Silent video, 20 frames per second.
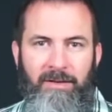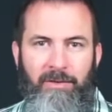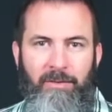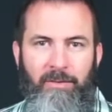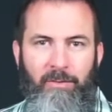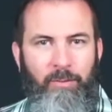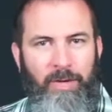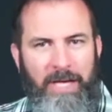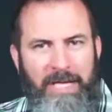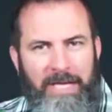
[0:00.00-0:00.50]

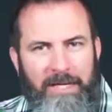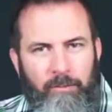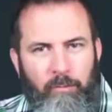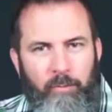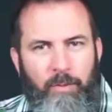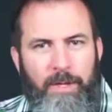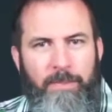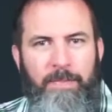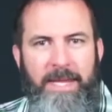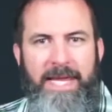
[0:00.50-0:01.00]
Read it
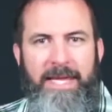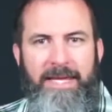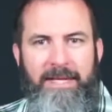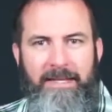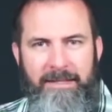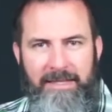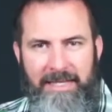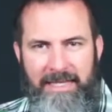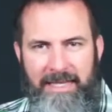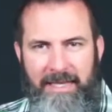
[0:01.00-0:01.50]

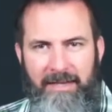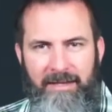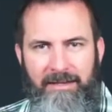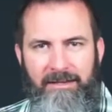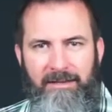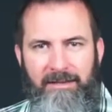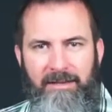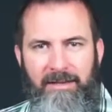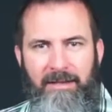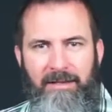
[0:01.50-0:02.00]
repeatedly.
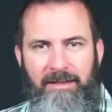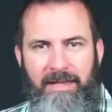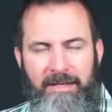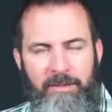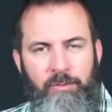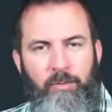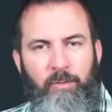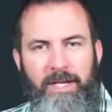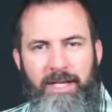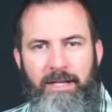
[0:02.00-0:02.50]

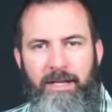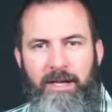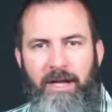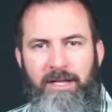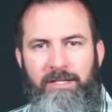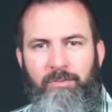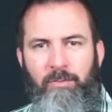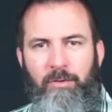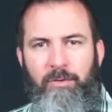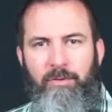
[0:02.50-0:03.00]
That's reading
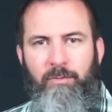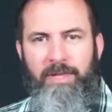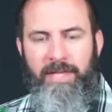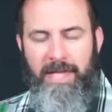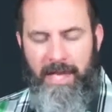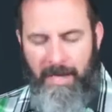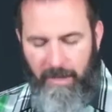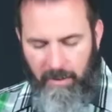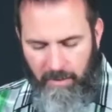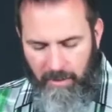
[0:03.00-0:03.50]
God's word with
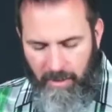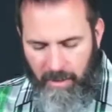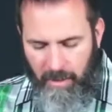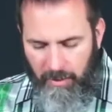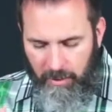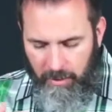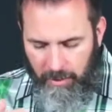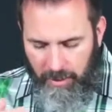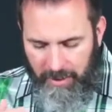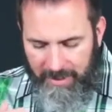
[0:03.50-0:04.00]
care.
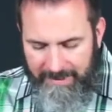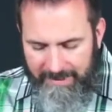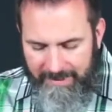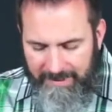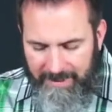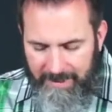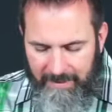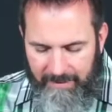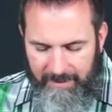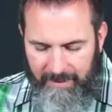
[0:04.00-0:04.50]
You're going to
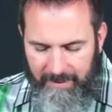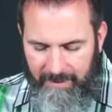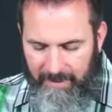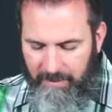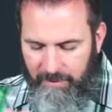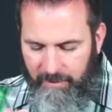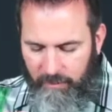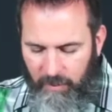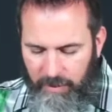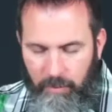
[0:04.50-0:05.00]
see
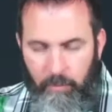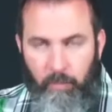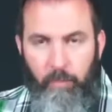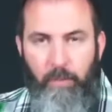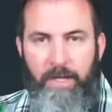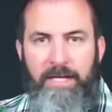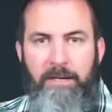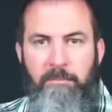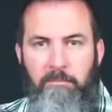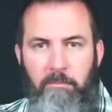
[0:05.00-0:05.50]
things when you
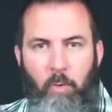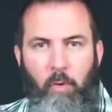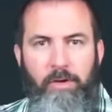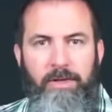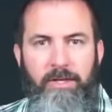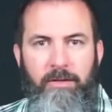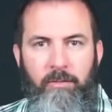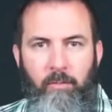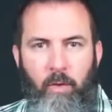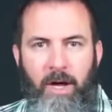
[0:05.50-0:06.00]
read it more
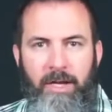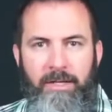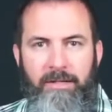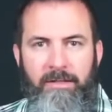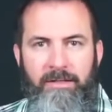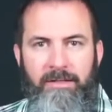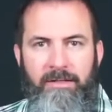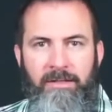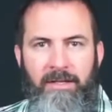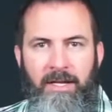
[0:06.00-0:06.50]
than
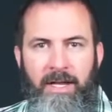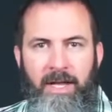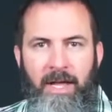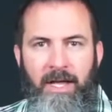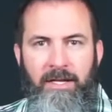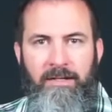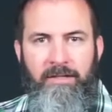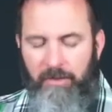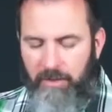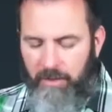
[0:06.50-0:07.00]
once.
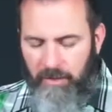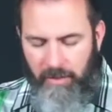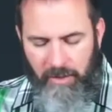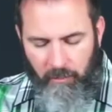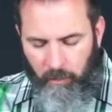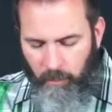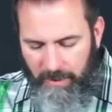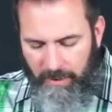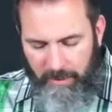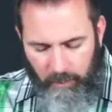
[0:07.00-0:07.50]
And so you
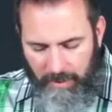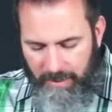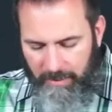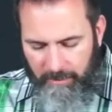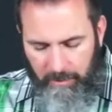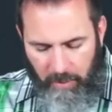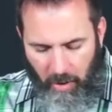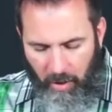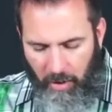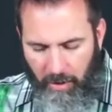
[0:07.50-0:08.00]
can
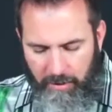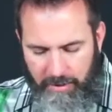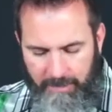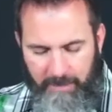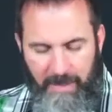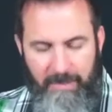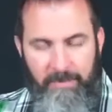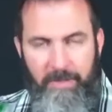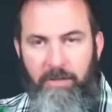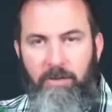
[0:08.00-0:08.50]
reread parts.
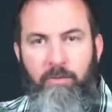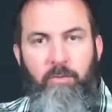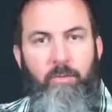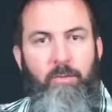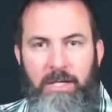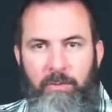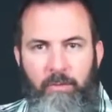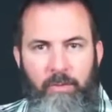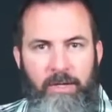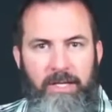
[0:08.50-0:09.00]
Maybe you
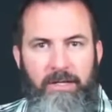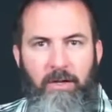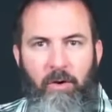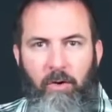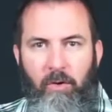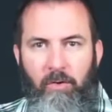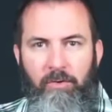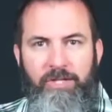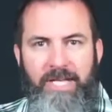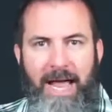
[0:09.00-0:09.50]
reread the
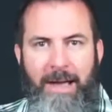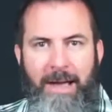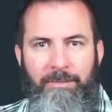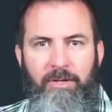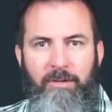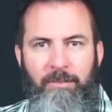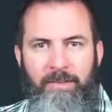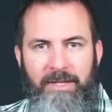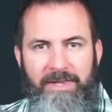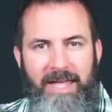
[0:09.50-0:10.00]
whole
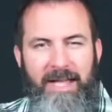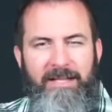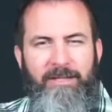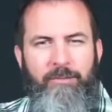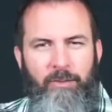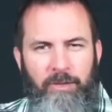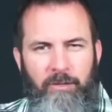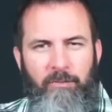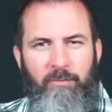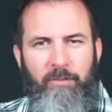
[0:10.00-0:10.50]
chapter, but that's
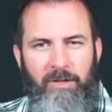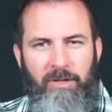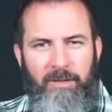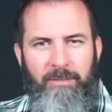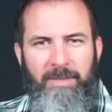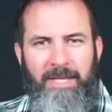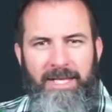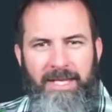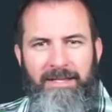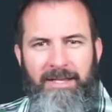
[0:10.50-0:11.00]
when you really
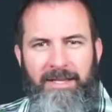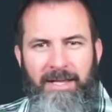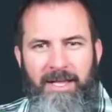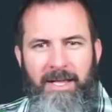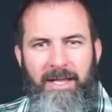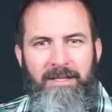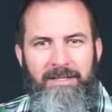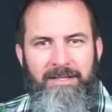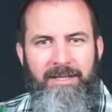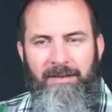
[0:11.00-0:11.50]
begin
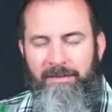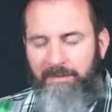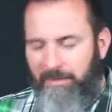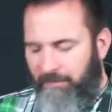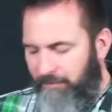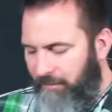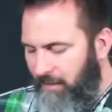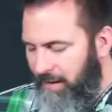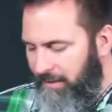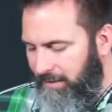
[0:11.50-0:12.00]
to
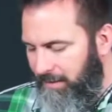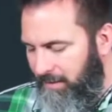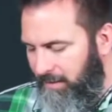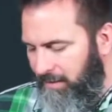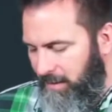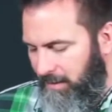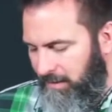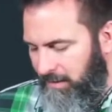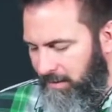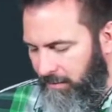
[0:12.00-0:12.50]
find
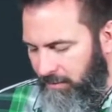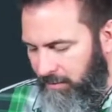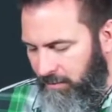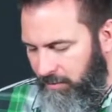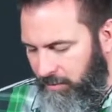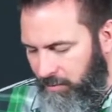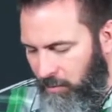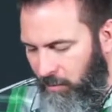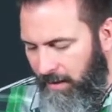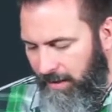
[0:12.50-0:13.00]
the
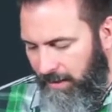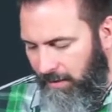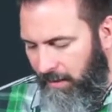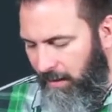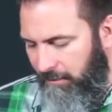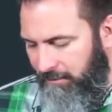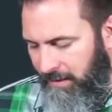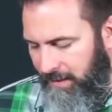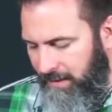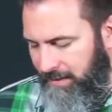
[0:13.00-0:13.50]
joy
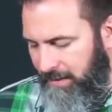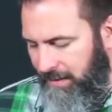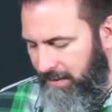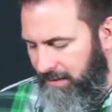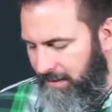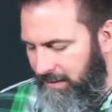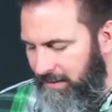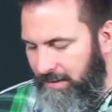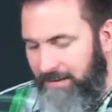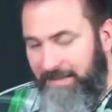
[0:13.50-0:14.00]
of it.
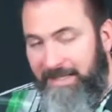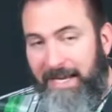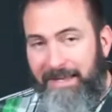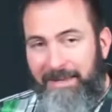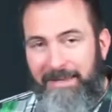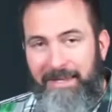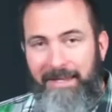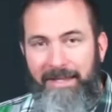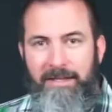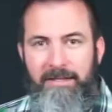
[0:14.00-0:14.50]
And the
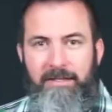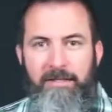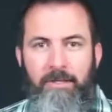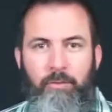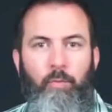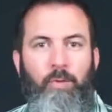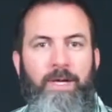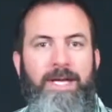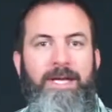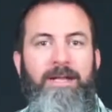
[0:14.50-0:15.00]
second thing is to
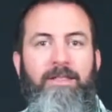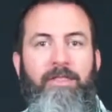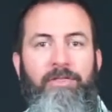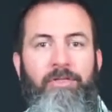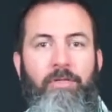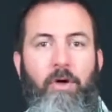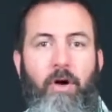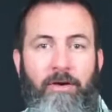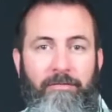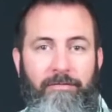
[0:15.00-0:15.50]
read it
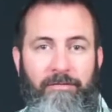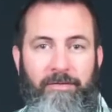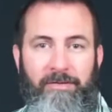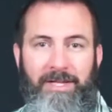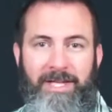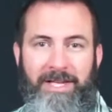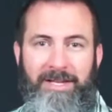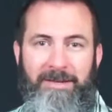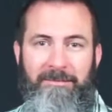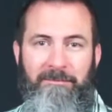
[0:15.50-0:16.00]

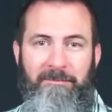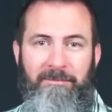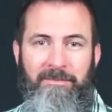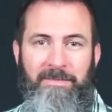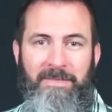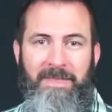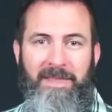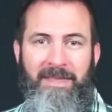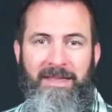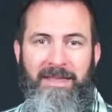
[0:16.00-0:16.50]
thoughtfully.
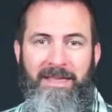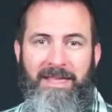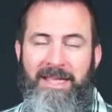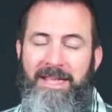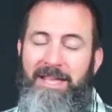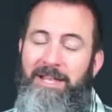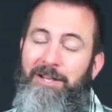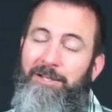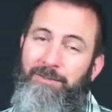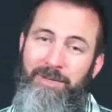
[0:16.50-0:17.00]

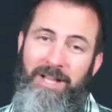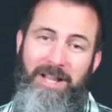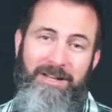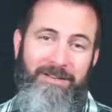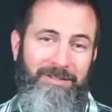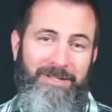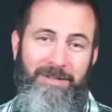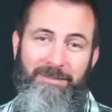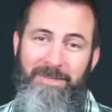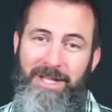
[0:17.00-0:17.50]
Here's what I
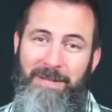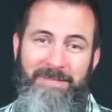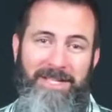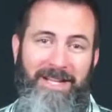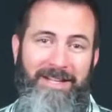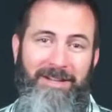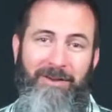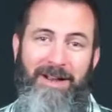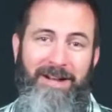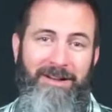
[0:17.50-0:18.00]
do. Sometimes I
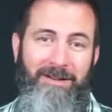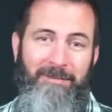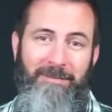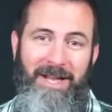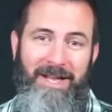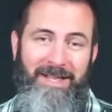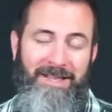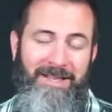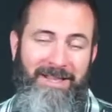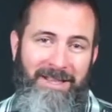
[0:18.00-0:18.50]
go out on
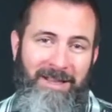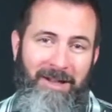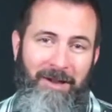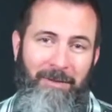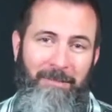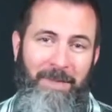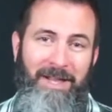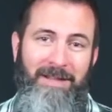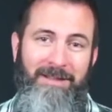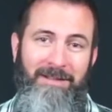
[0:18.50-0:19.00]

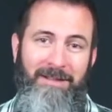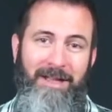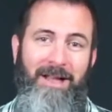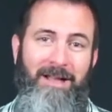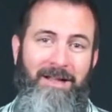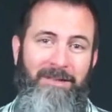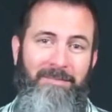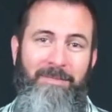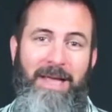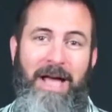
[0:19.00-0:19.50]
my
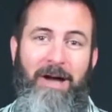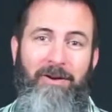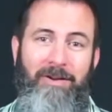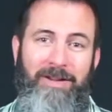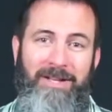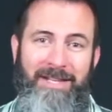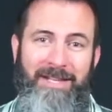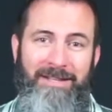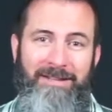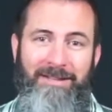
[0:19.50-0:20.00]

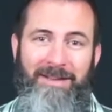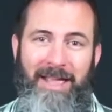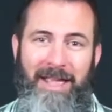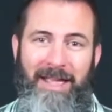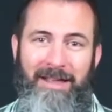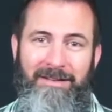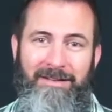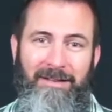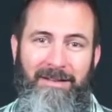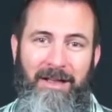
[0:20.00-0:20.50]
balcony
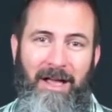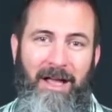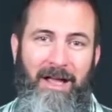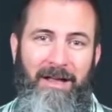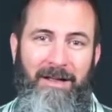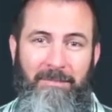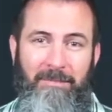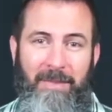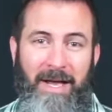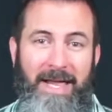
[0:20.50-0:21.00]
at
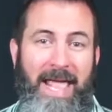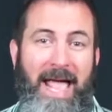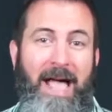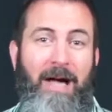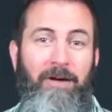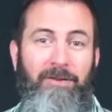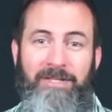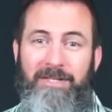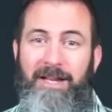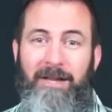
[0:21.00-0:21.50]
my
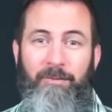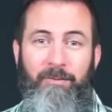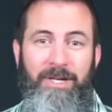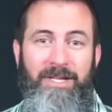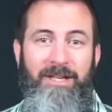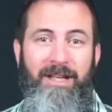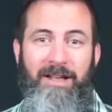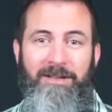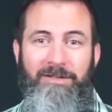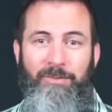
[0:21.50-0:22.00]
house, and I
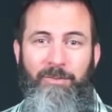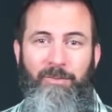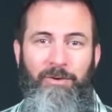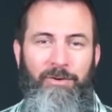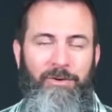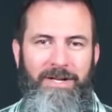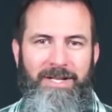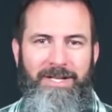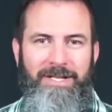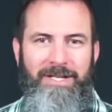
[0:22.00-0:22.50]
read God's
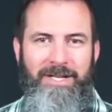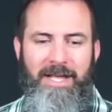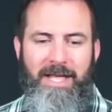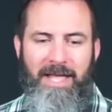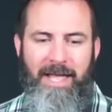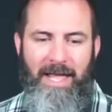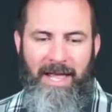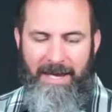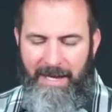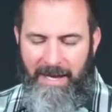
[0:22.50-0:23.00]
word,
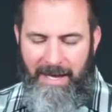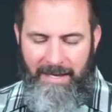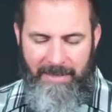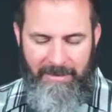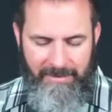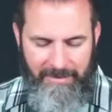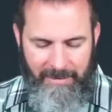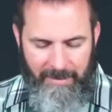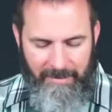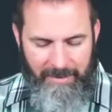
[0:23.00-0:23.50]

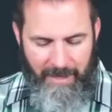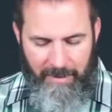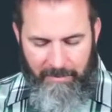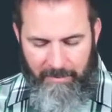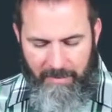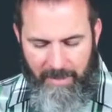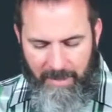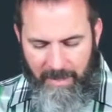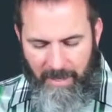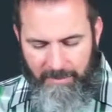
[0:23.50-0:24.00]
and suddenly
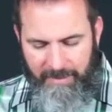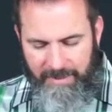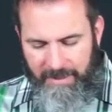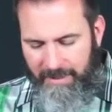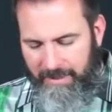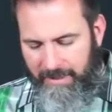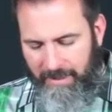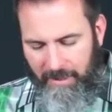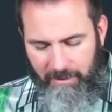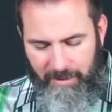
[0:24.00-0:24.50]
I'm
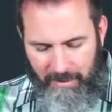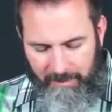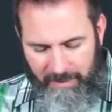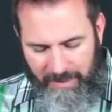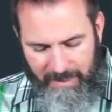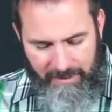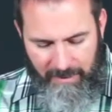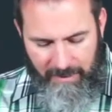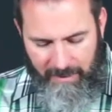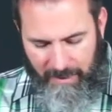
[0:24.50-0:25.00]
sitting there, and
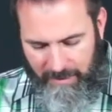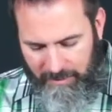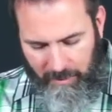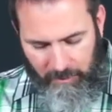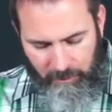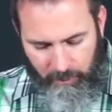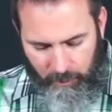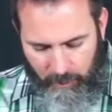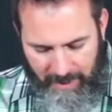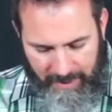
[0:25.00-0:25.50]
I
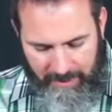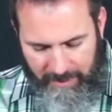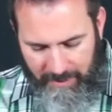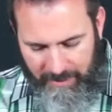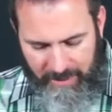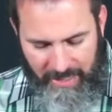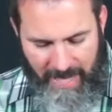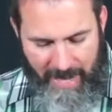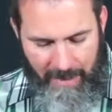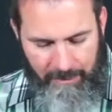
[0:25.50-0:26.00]
start reading a
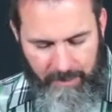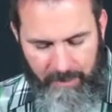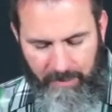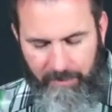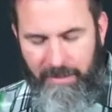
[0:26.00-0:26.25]
chapter,